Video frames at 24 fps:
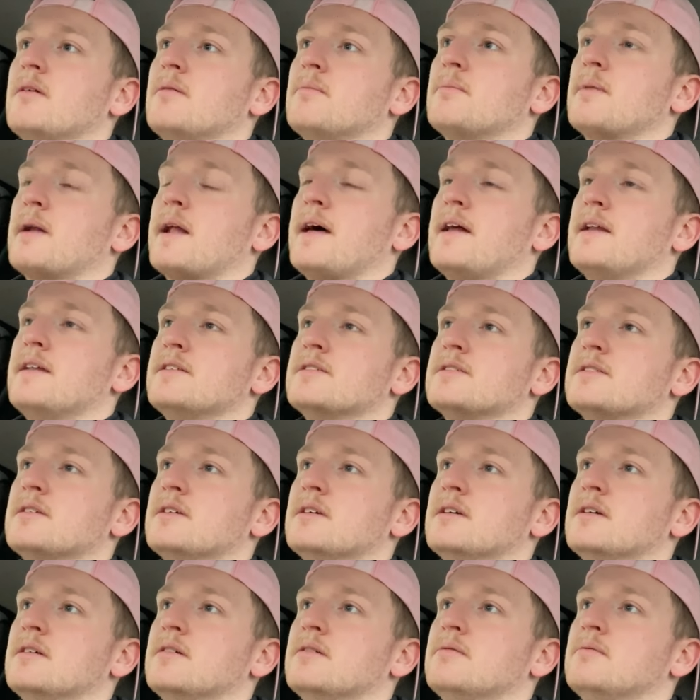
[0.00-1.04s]
Plan is
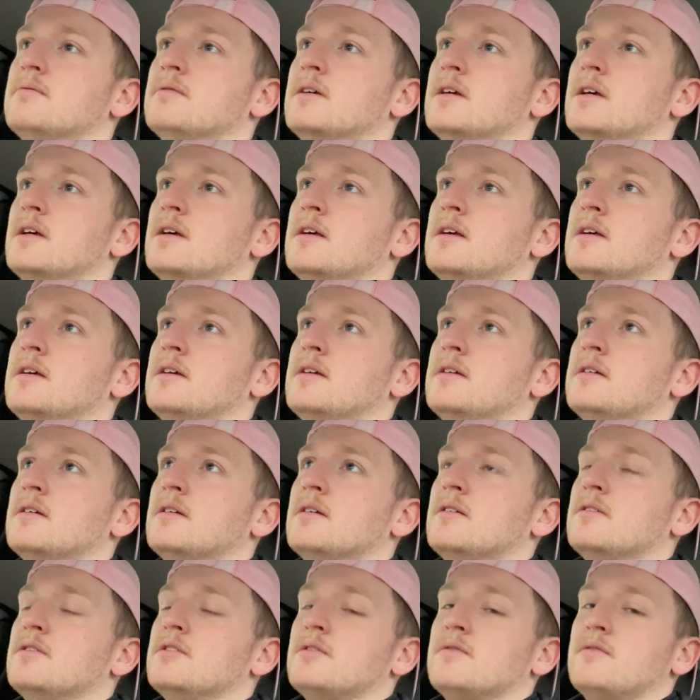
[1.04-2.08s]
to
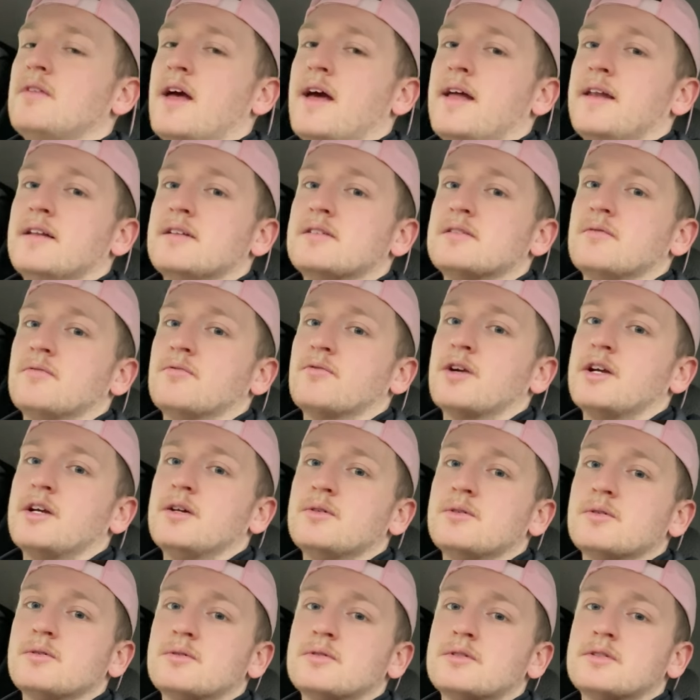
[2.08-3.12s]
just edit some
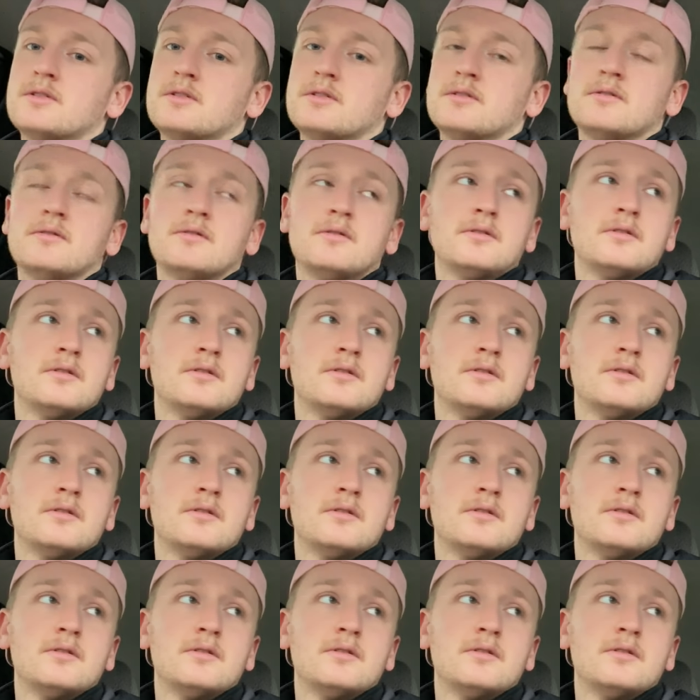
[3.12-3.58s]
reels,